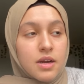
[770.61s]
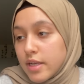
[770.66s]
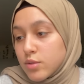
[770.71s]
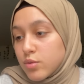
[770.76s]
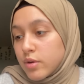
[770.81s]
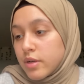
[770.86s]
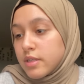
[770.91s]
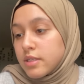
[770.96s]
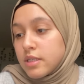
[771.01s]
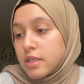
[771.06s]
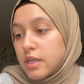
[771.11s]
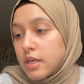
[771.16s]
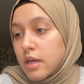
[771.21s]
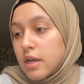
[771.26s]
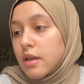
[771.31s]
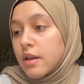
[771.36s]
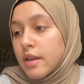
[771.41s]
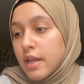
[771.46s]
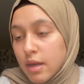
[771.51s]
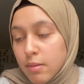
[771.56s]
I just want to
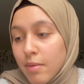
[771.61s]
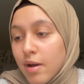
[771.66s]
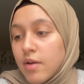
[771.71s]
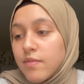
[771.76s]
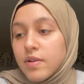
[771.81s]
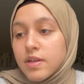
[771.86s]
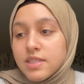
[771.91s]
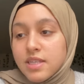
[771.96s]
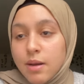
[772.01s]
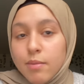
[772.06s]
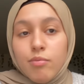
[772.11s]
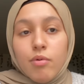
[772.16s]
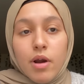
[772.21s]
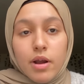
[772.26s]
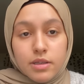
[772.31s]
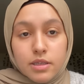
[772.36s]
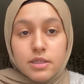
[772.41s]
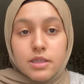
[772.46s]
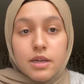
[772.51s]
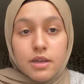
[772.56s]
see the amount of exam
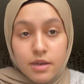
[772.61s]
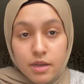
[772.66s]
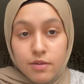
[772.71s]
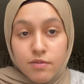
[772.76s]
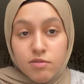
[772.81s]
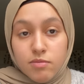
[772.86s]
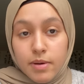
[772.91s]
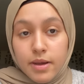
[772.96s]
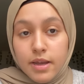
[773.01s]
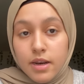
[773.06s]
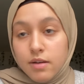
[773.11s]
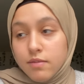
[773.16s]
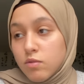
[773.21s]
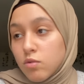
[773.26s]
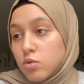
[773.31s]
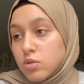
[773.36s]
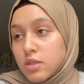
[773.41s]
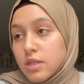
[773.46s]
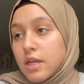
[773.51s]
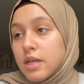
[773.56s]
practice I did for my
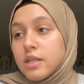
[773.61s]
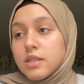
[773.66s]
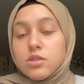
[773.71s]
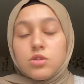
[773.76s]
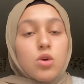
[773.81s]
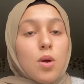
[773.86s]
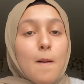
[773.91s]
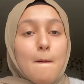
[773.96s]
A-levels is